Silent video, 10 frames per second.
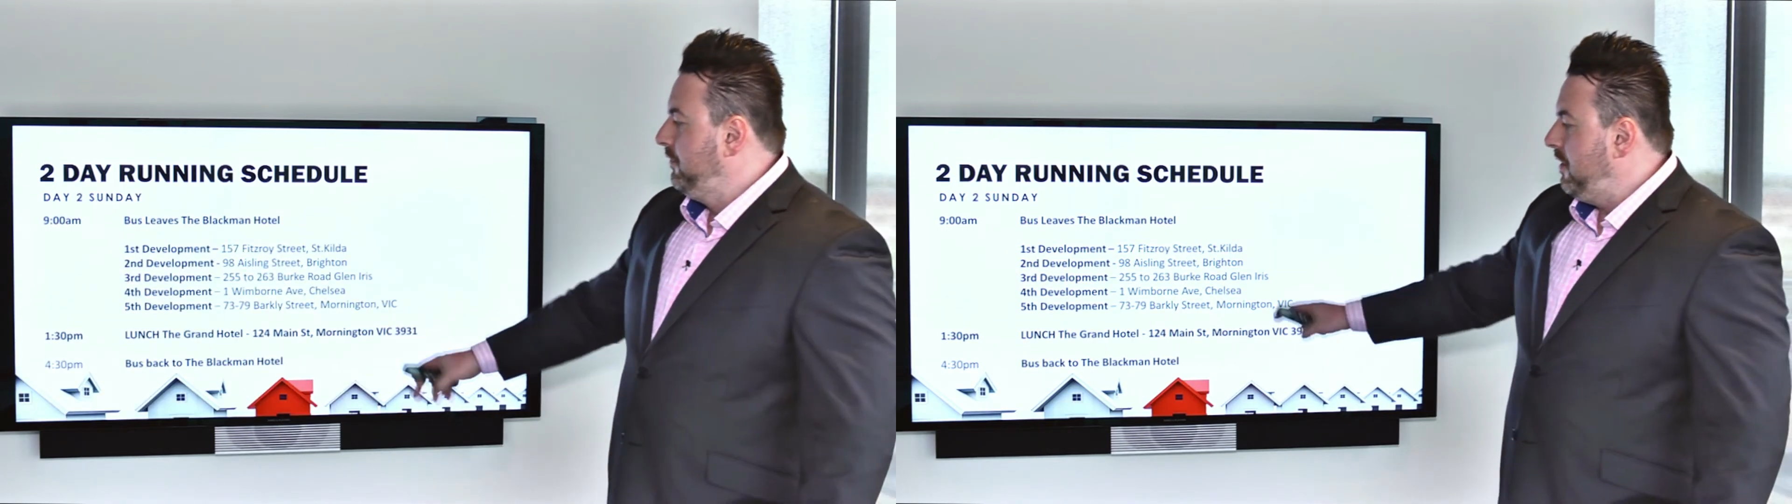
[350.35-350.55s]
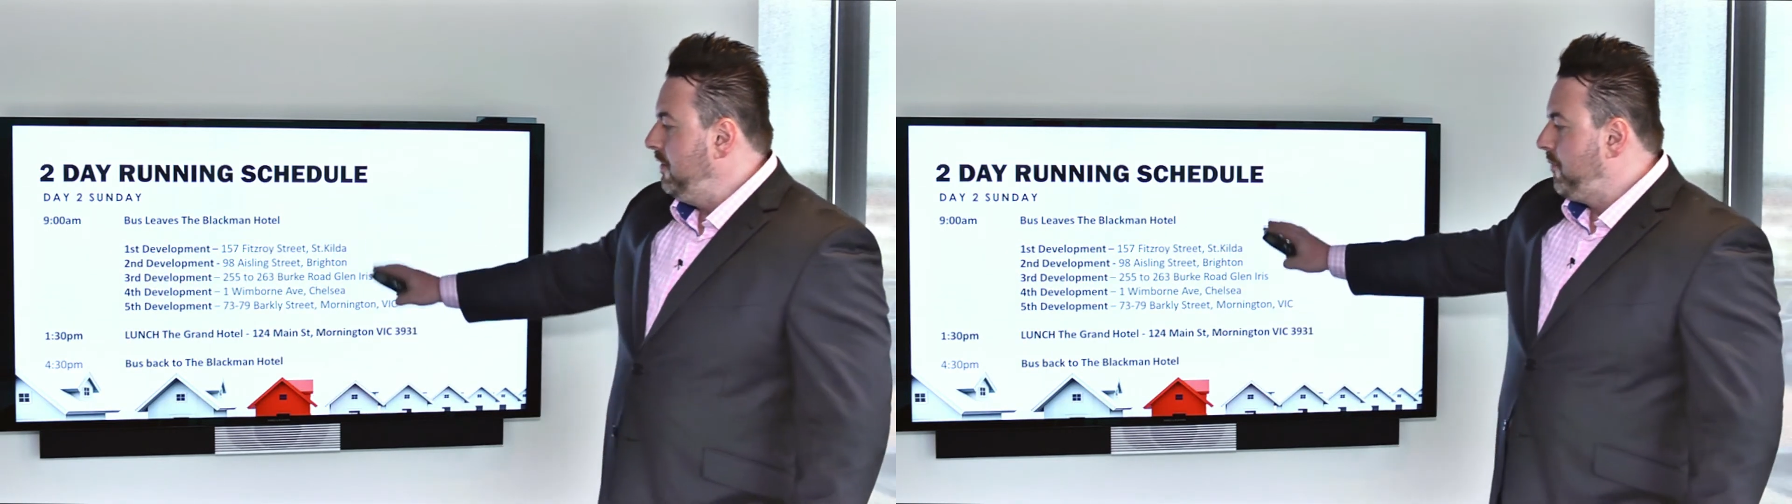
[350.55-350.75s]

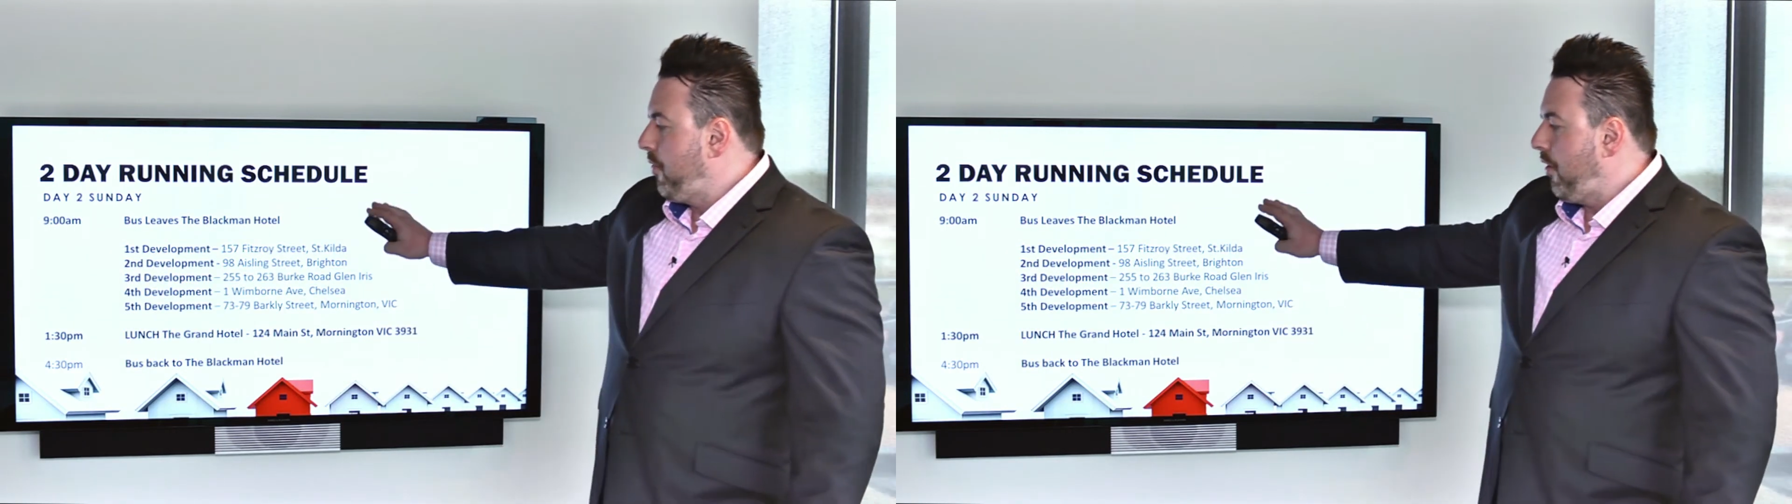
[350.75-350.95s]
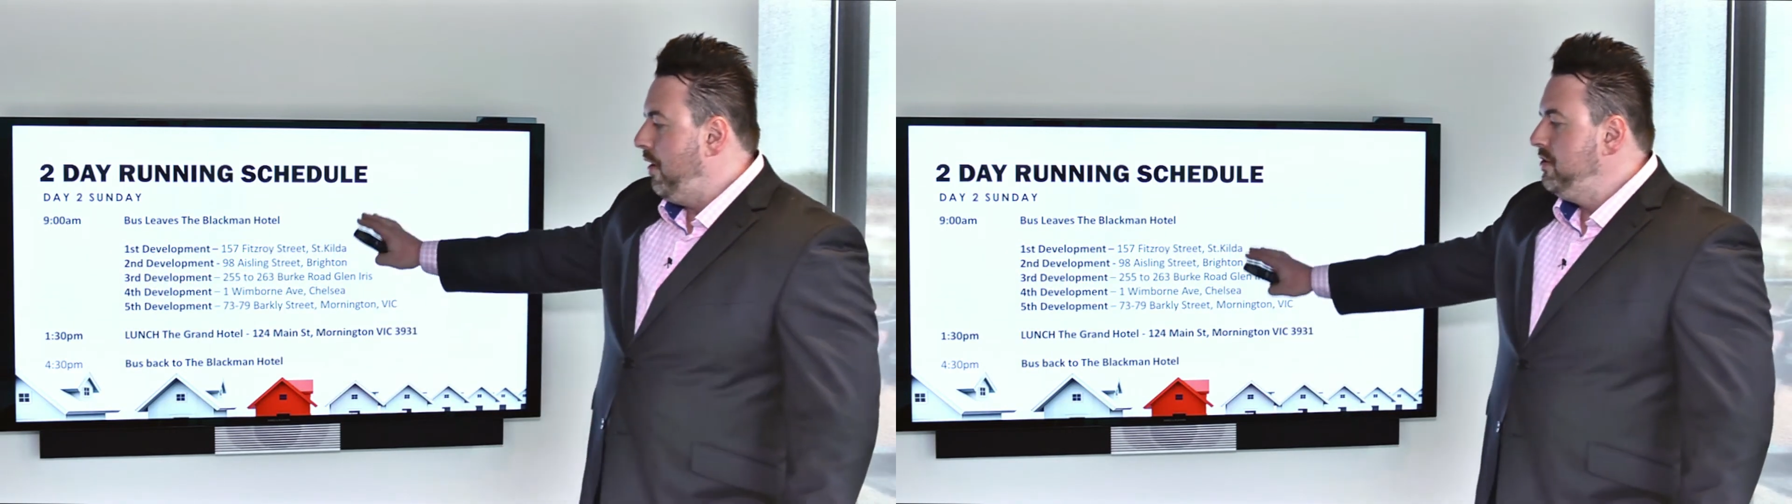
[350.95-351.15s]
kind of
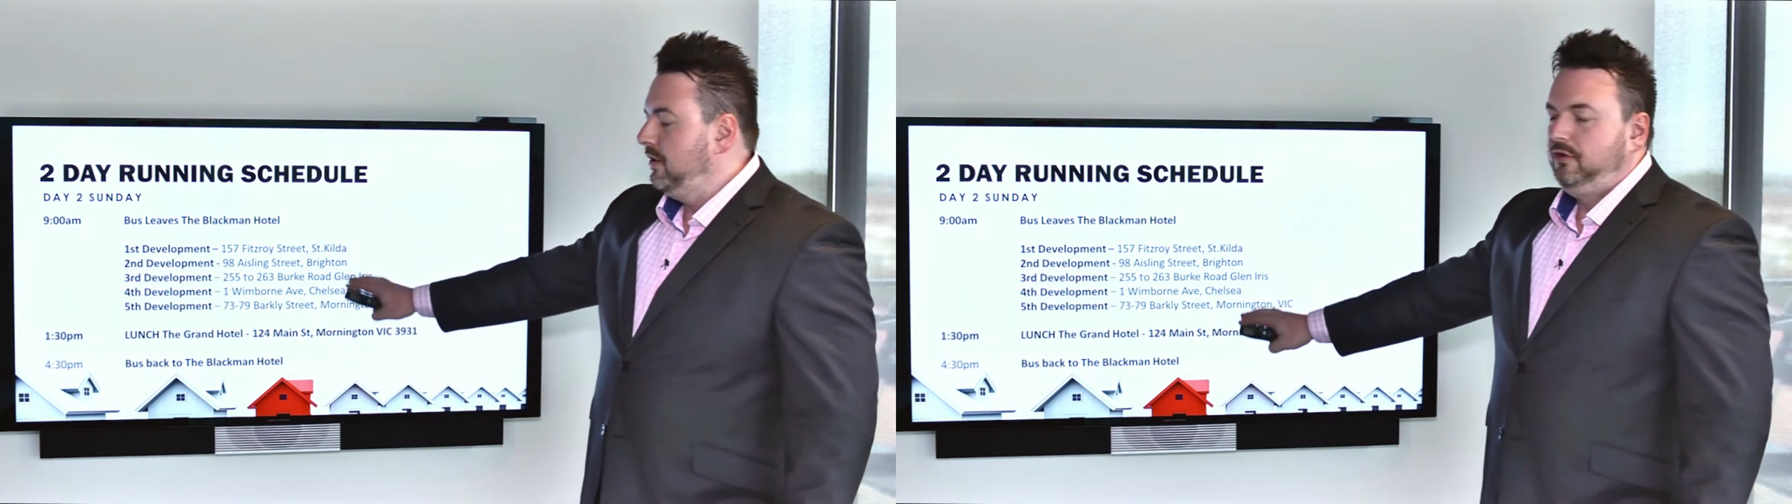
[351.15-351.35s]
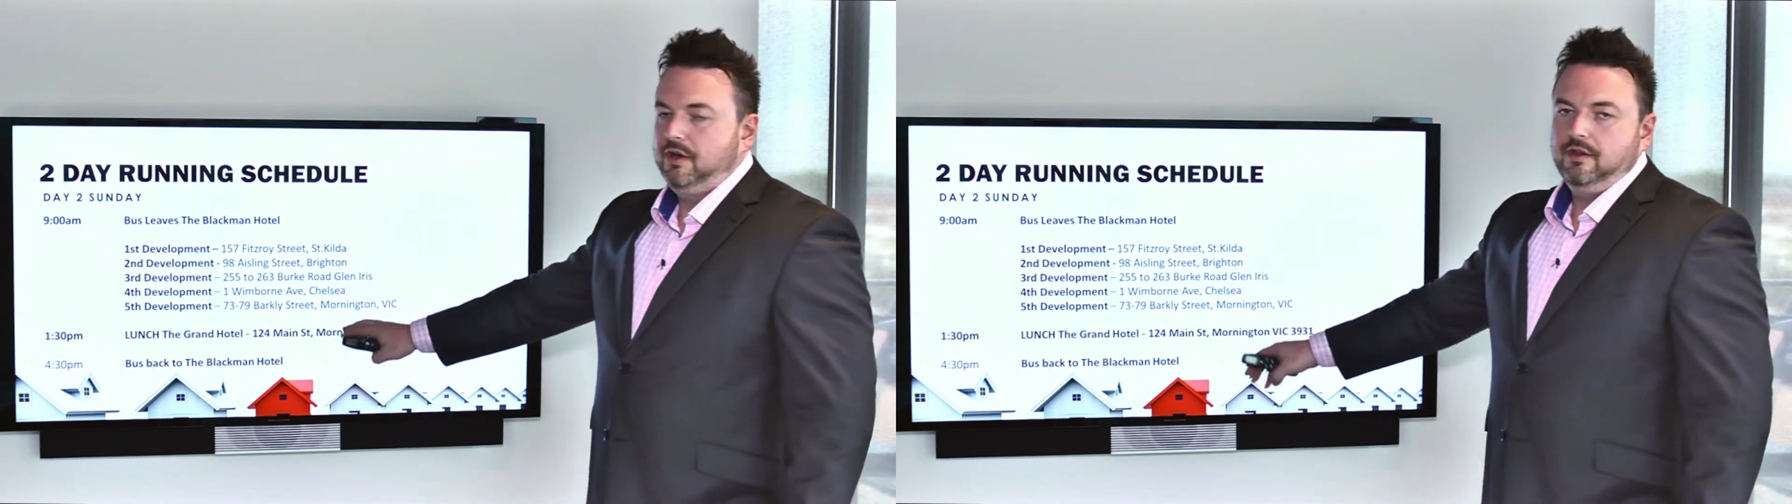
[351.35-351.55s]
projects you can